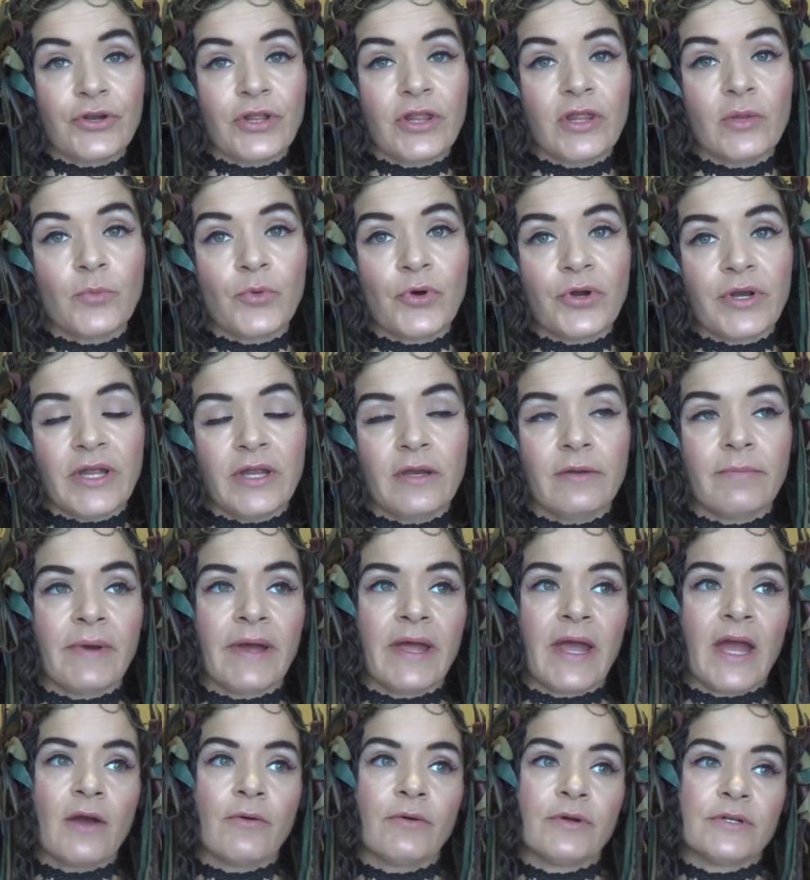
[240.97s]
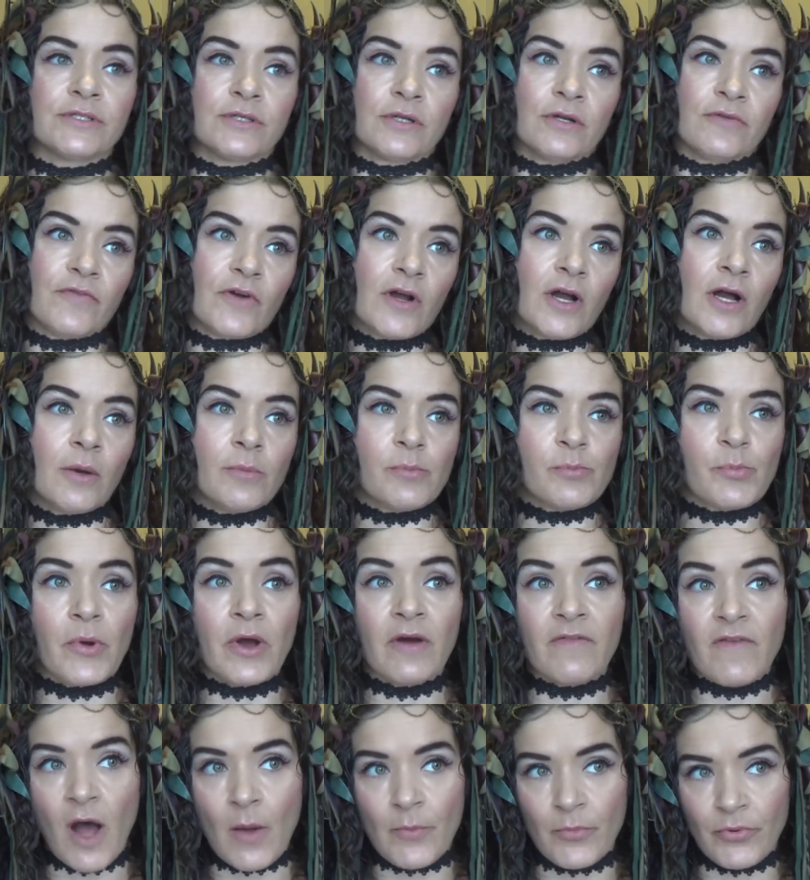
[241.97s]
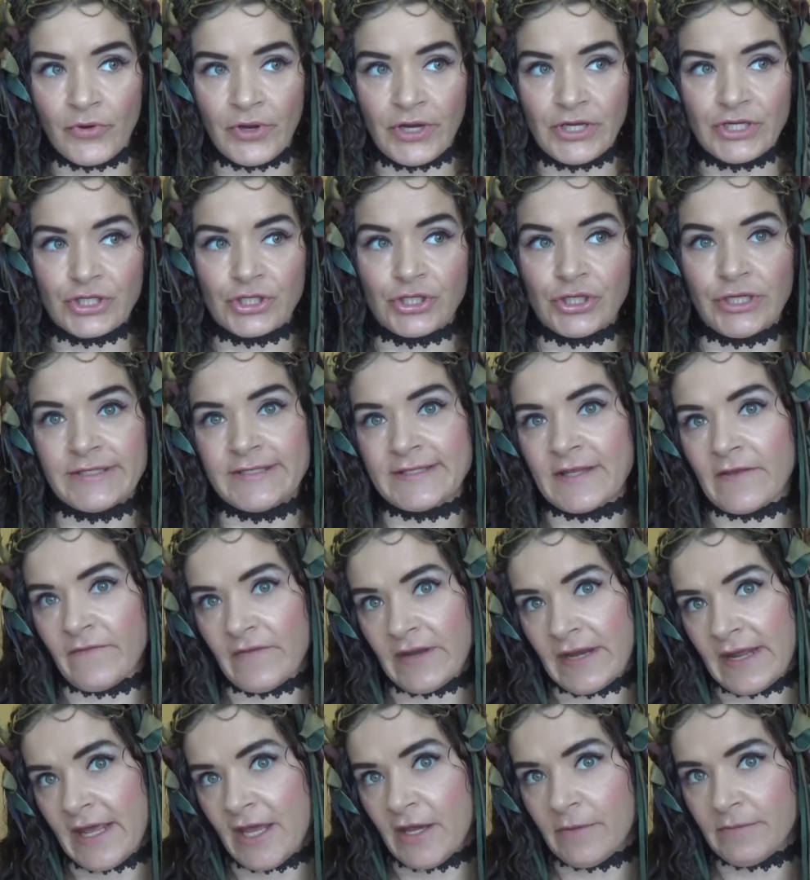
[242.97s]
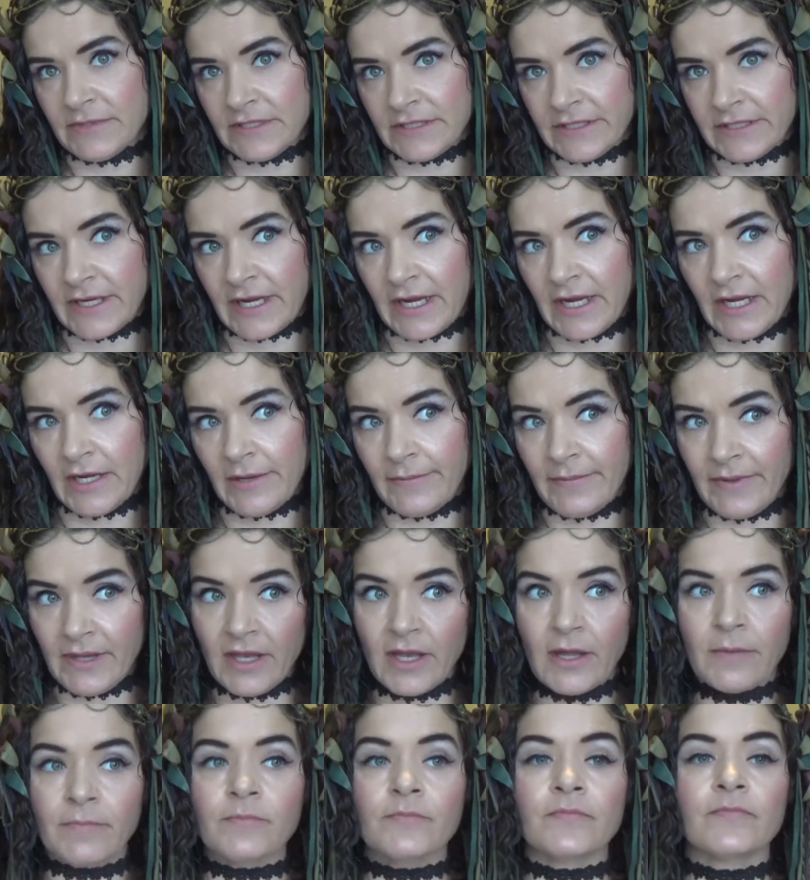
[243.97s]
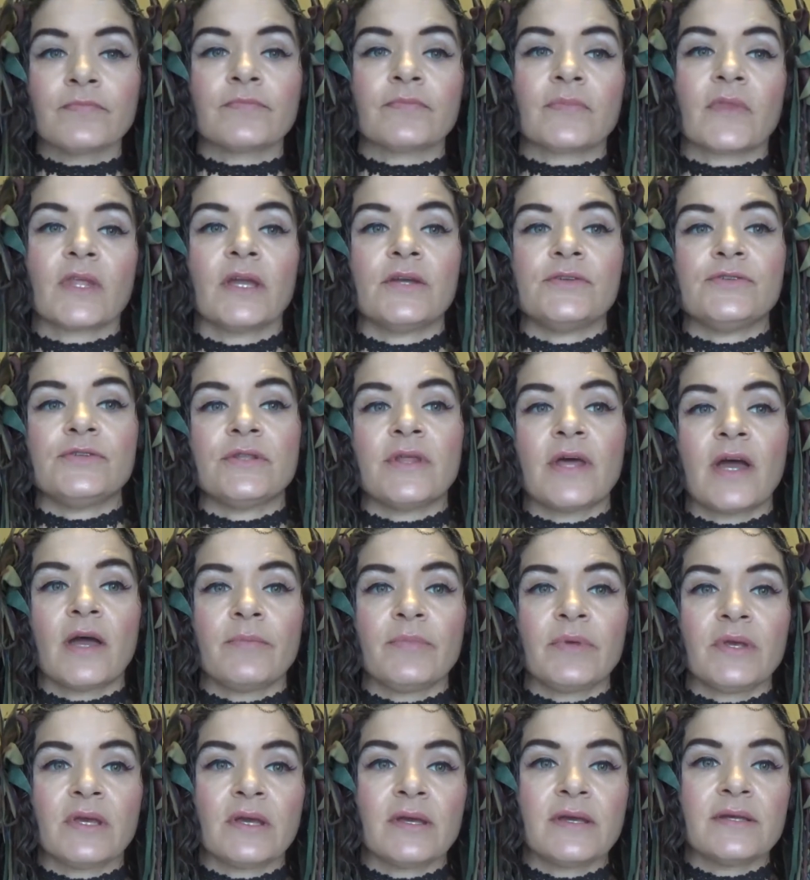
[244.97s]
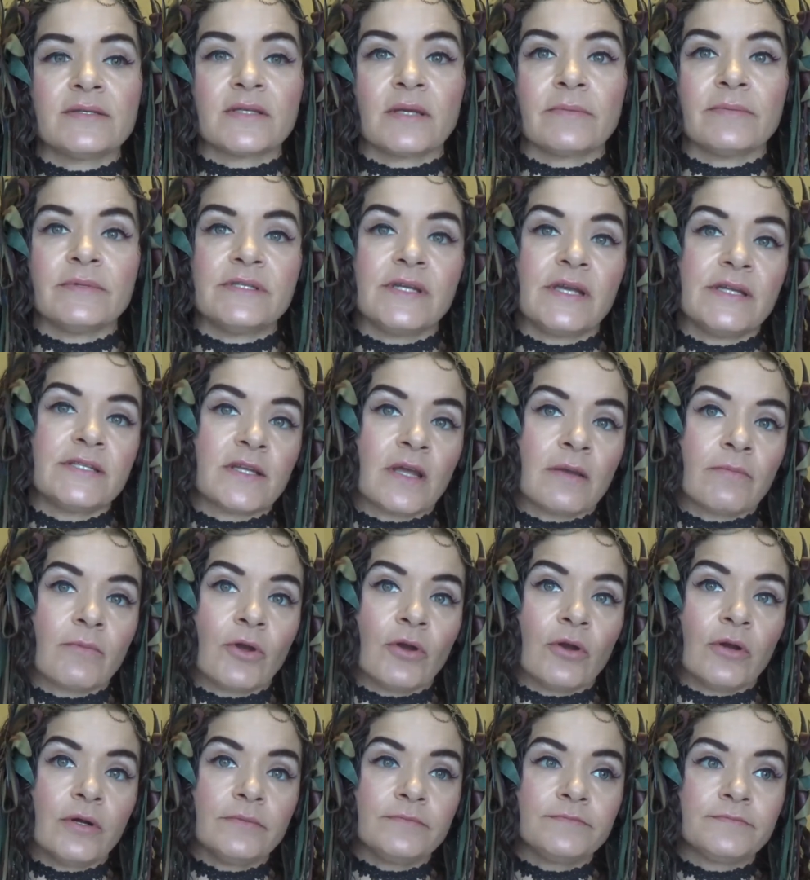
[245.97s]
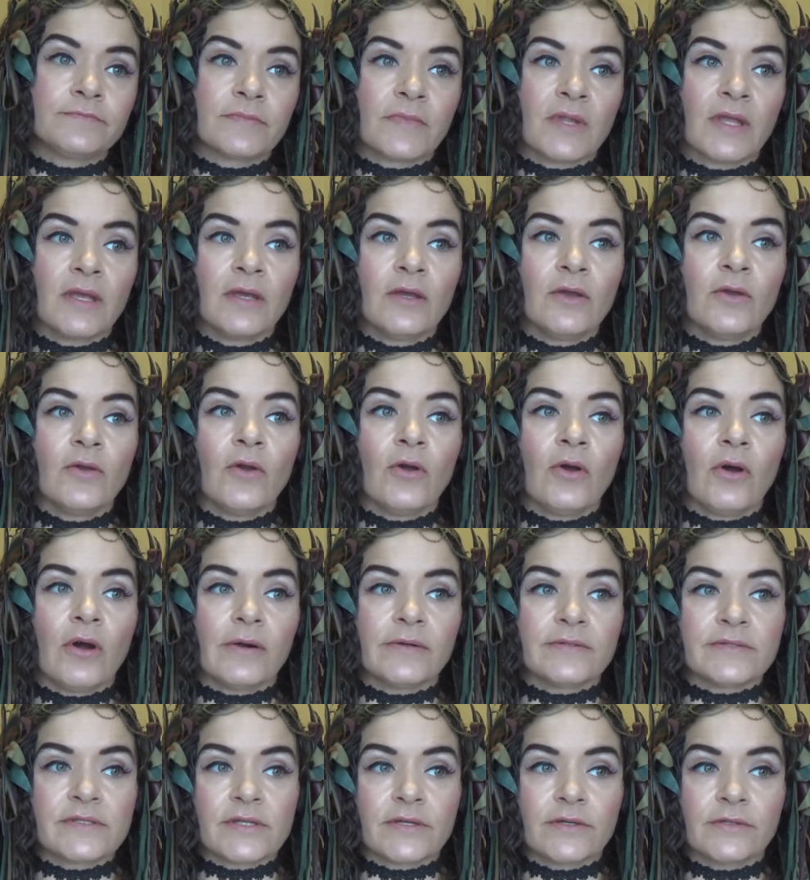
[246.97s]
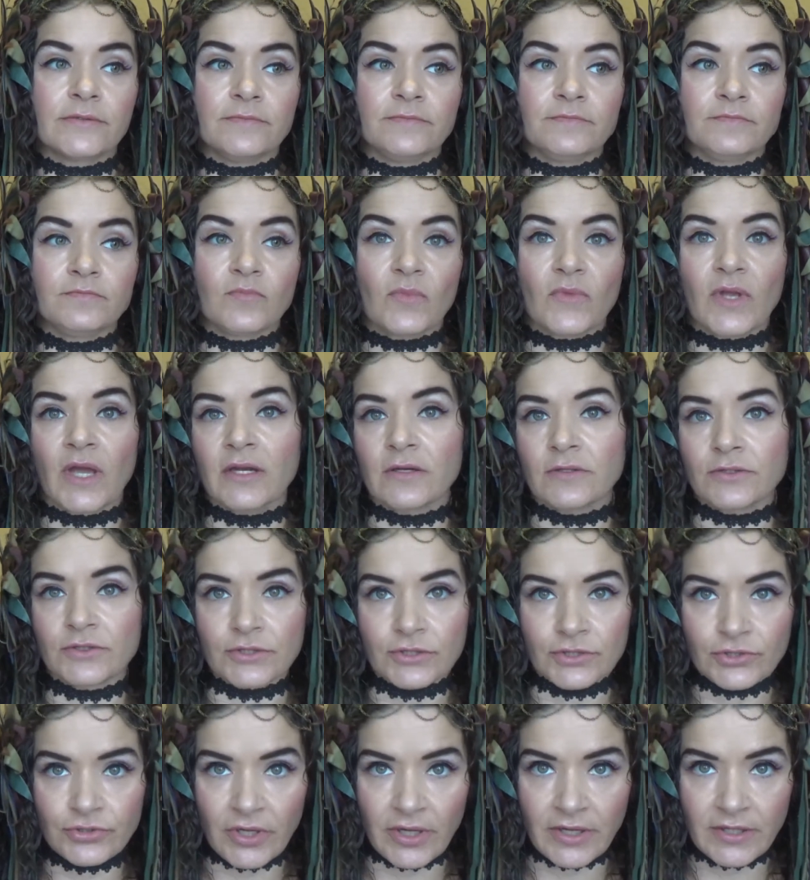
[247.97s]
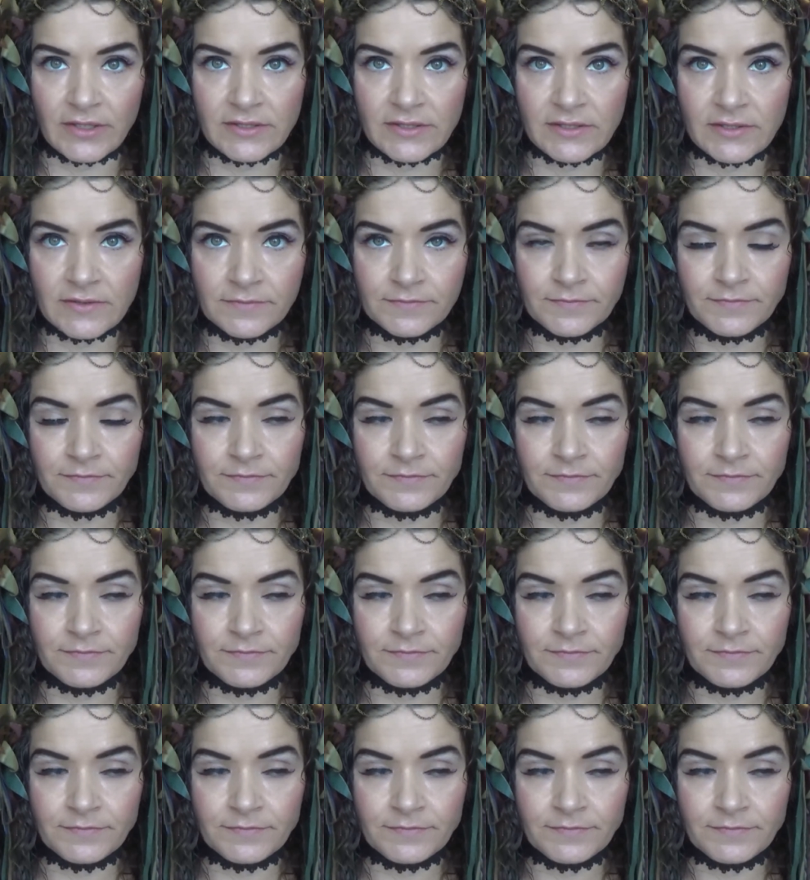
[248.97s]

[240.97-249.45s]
in the morning. My hours of operation are 7 a.m. to 9 p.m. I do that because I'm a daytime girl. Also, I don't do drugs,